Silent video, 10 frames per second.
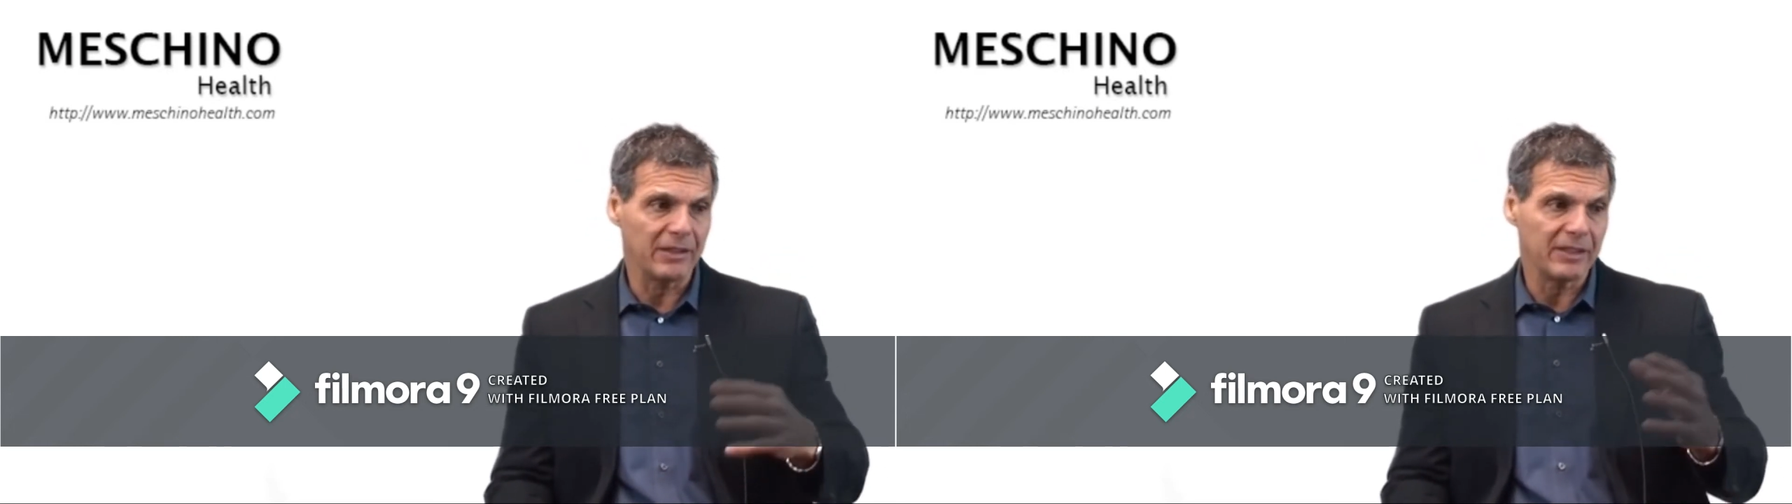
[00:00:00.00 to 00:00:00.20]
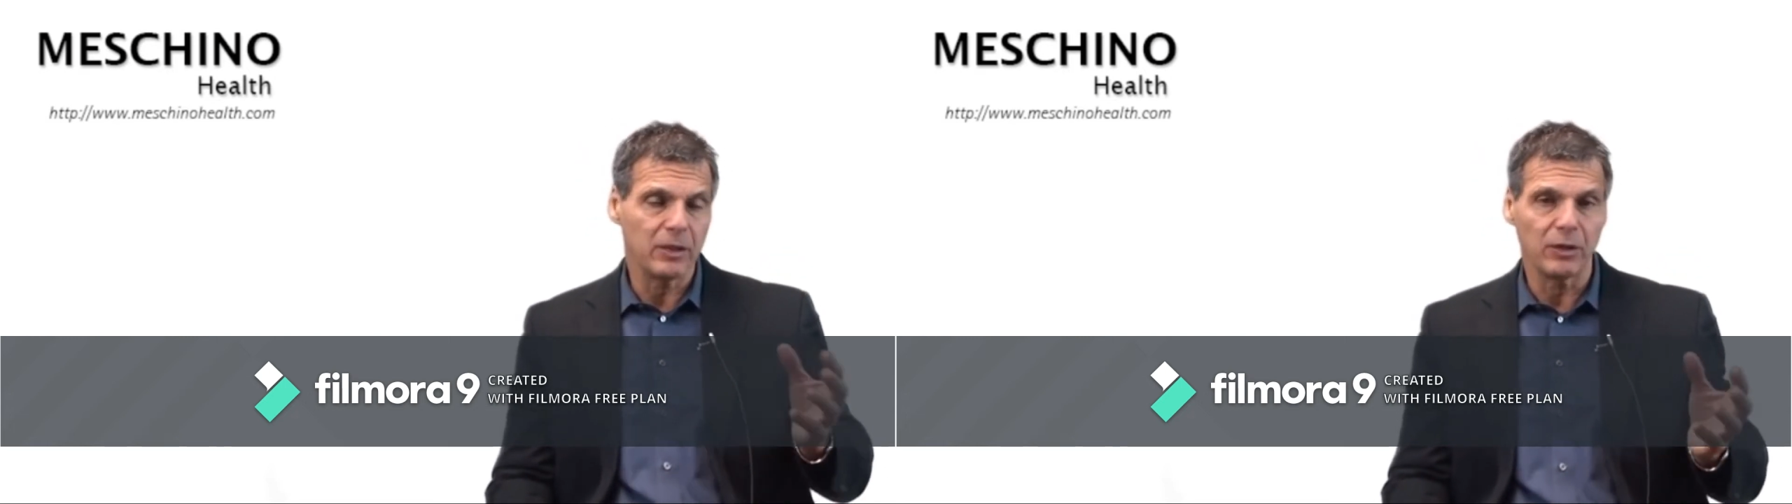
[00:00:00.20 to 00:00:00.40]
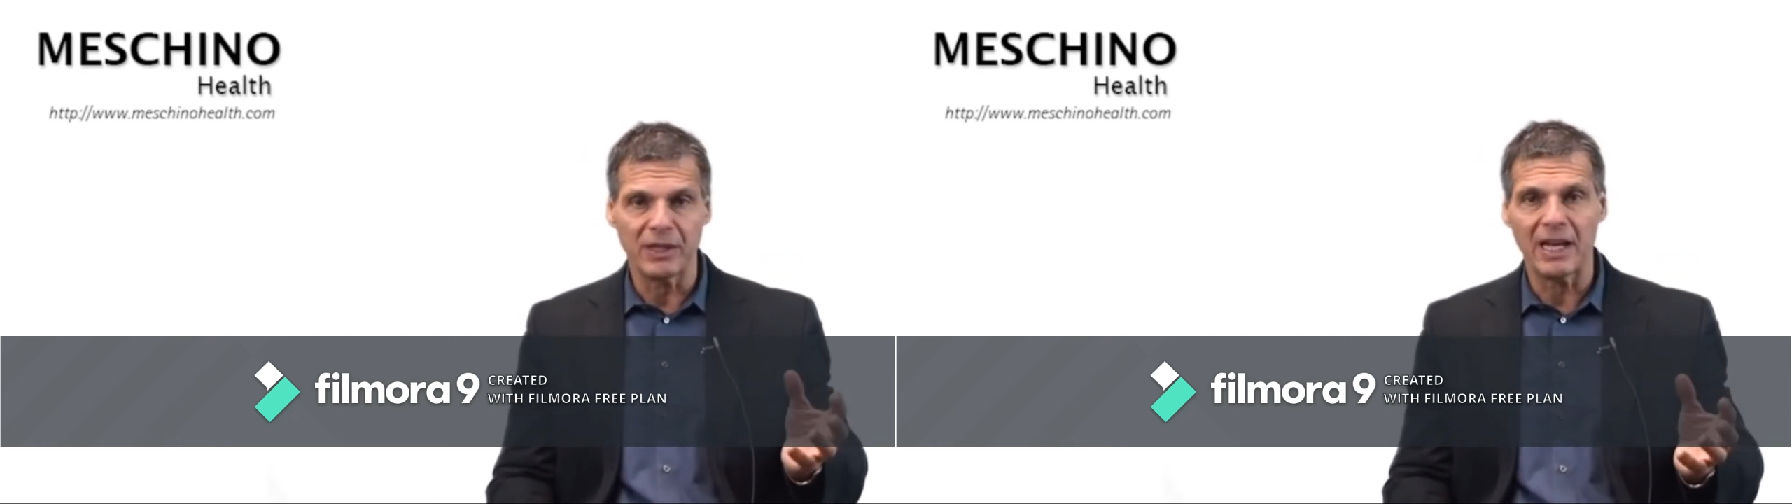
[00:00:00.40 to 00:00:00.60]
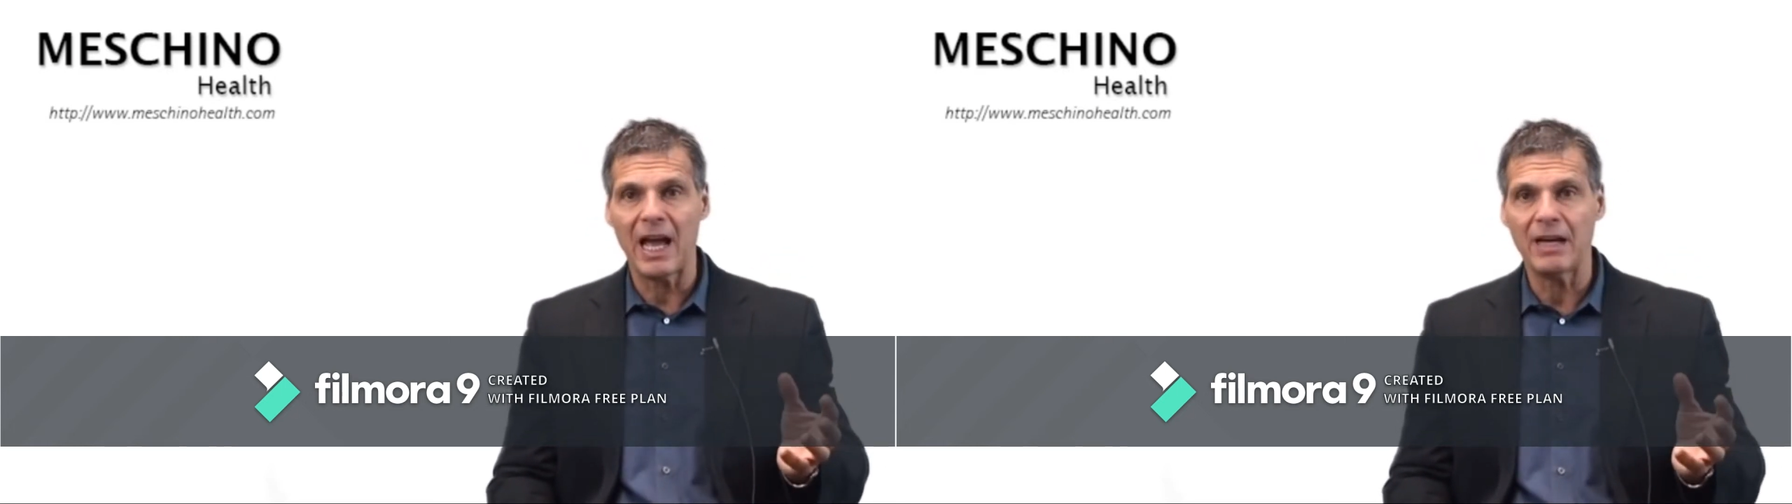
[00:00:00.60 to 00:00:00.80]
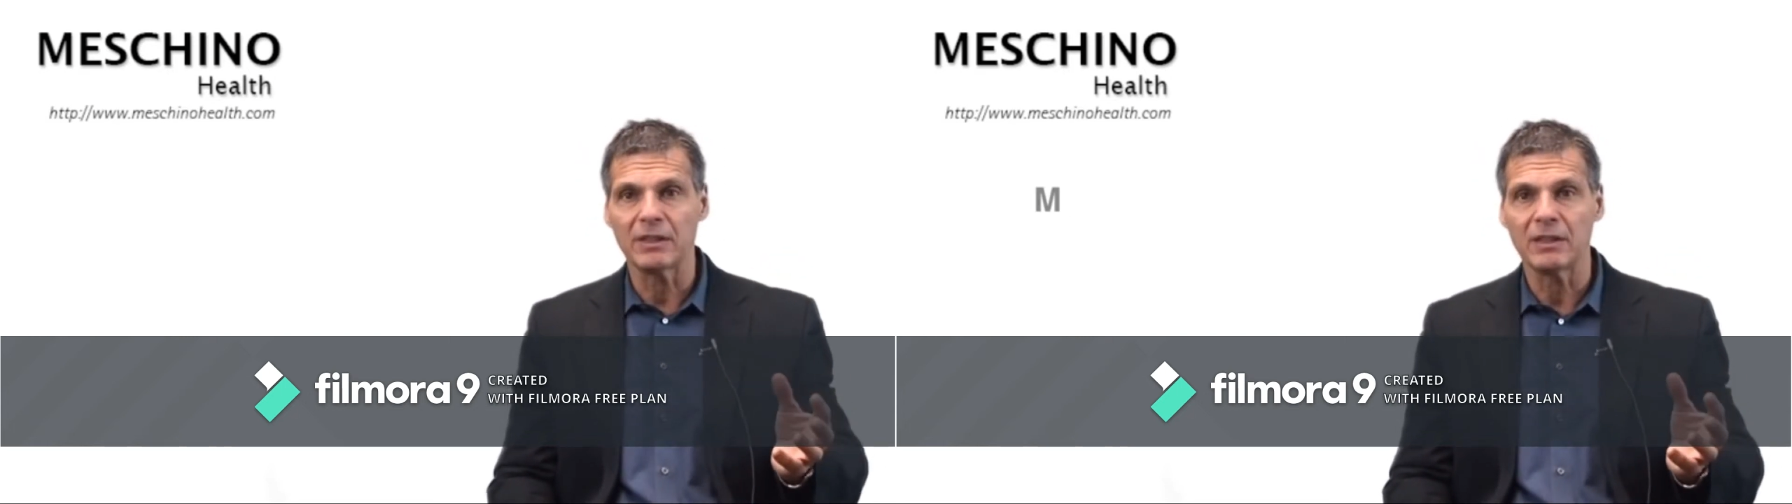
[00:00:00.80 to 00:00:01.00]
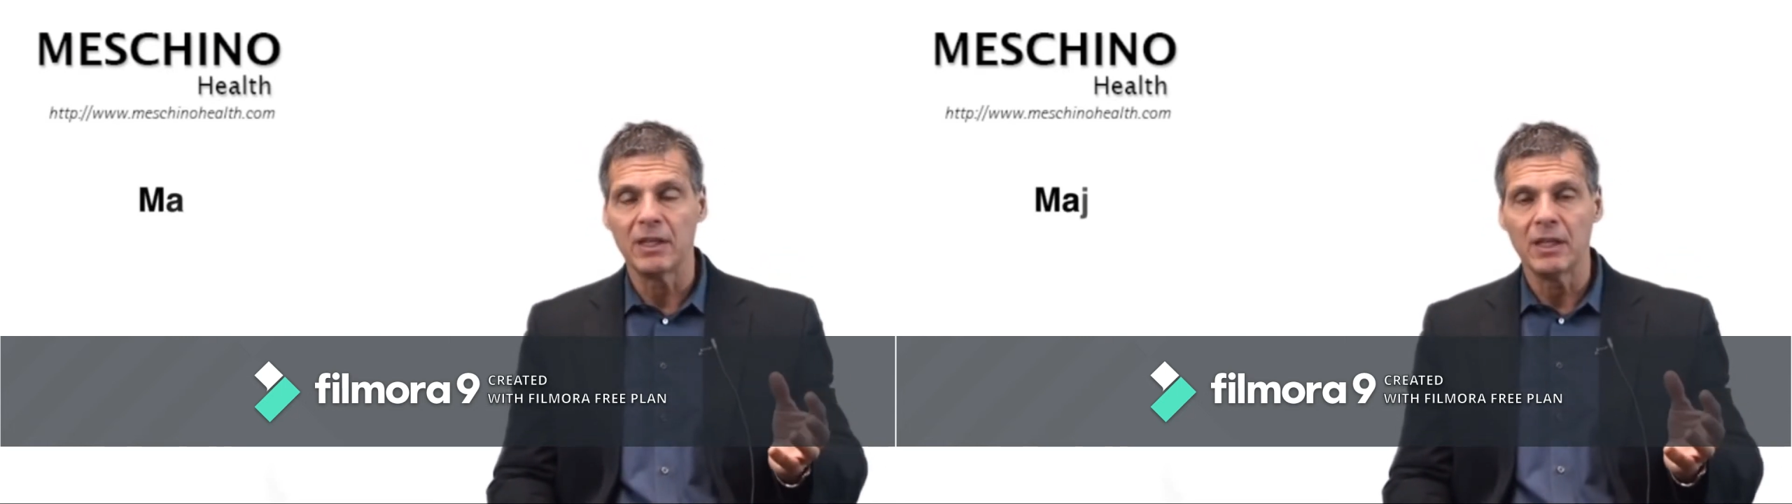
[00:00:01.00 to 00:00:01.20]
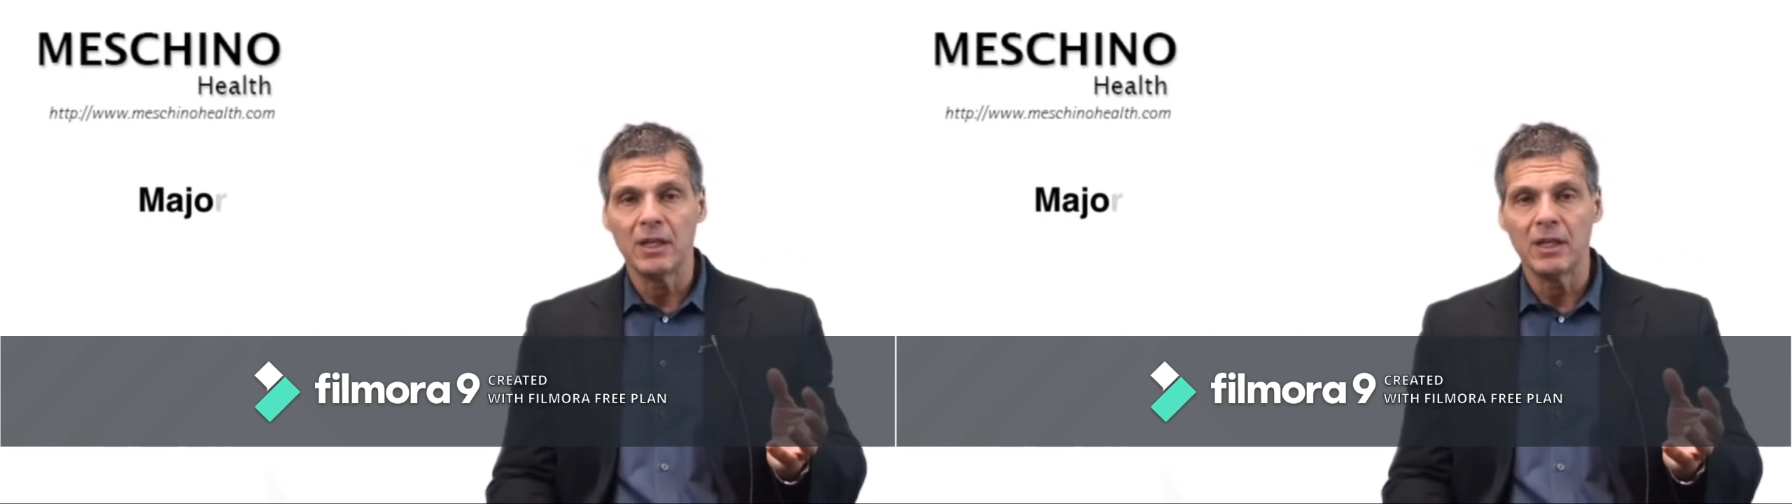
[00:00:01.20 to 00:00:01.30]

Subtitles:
How do you know if you have it?